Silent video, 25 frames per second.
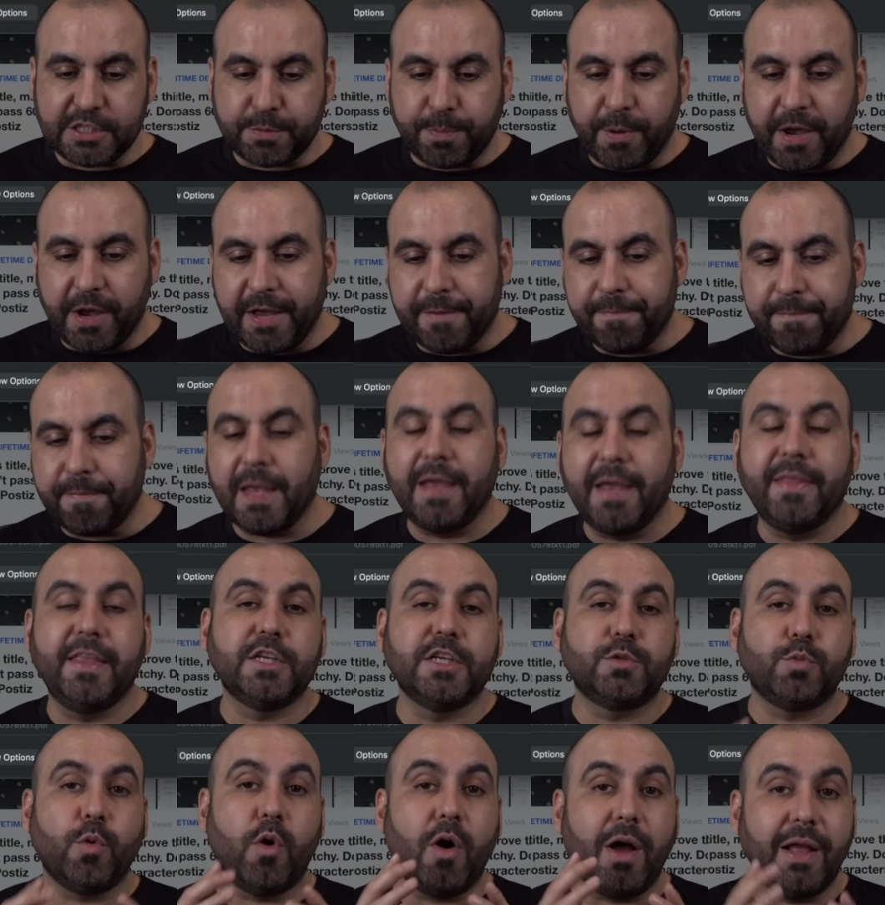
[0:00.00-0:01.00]
button and
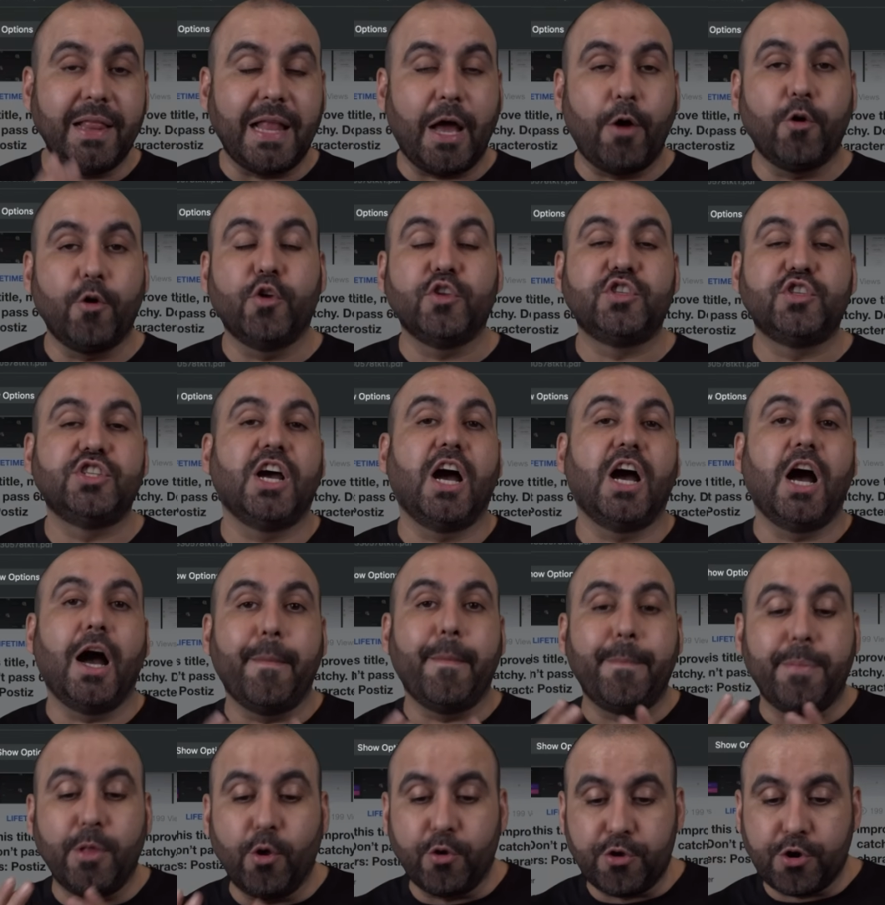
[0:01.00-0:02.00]
this will allow you to
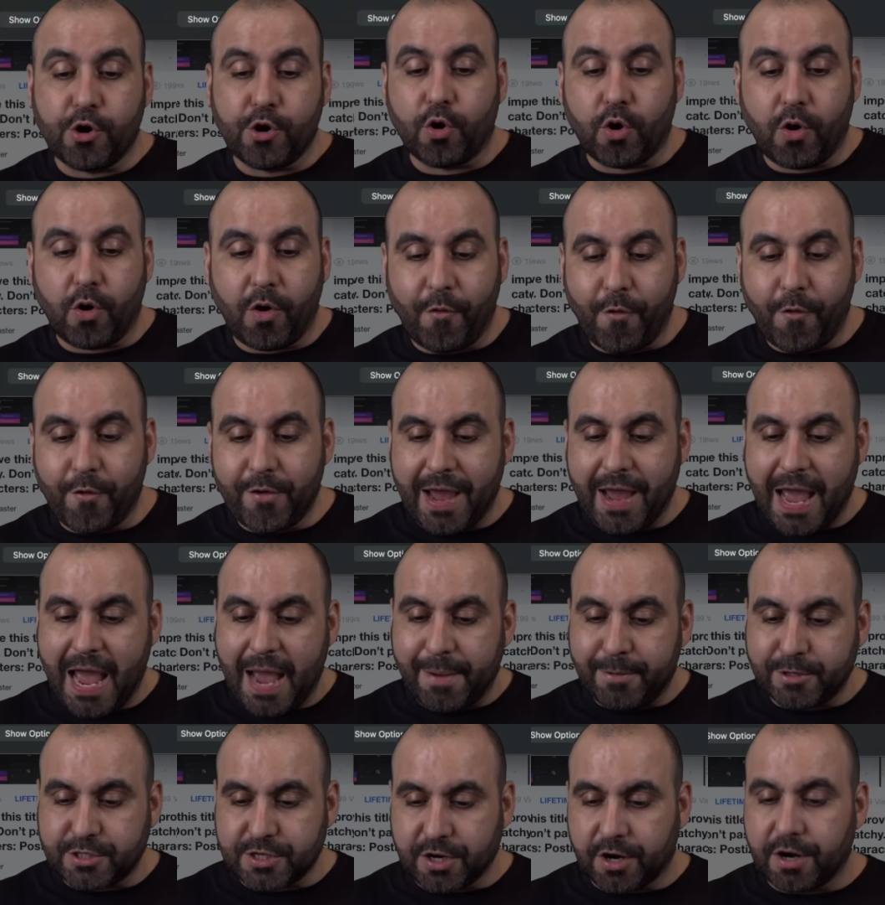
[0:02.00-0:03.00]
upload your own
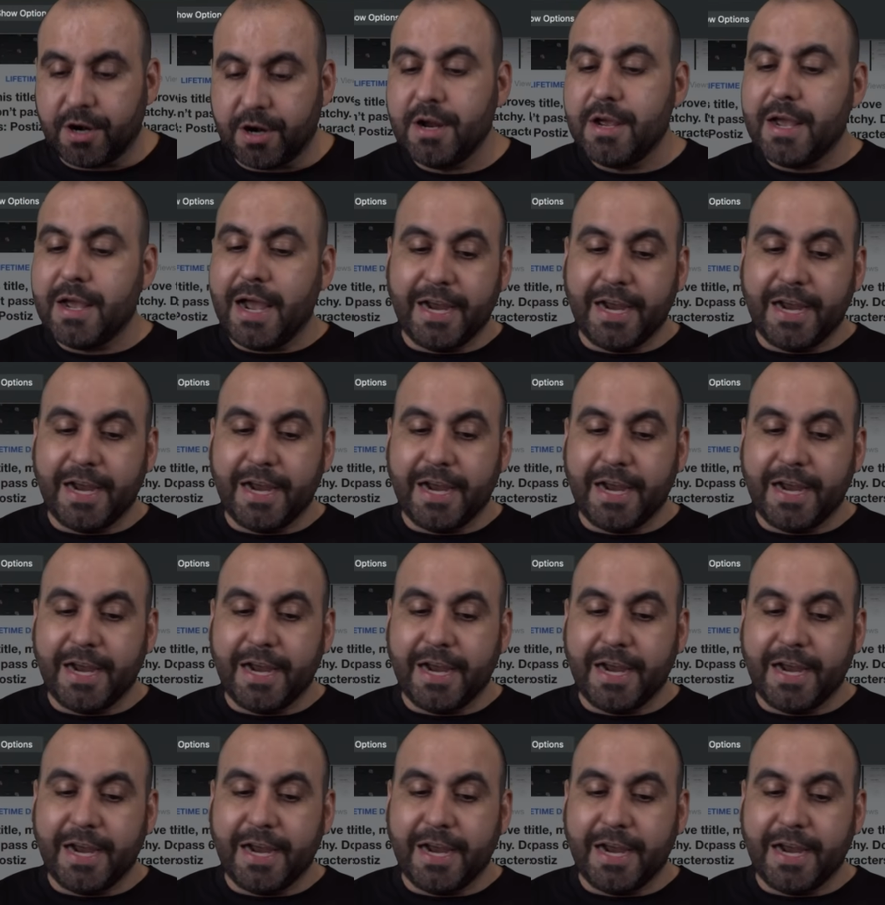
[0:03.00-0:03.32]
avatar.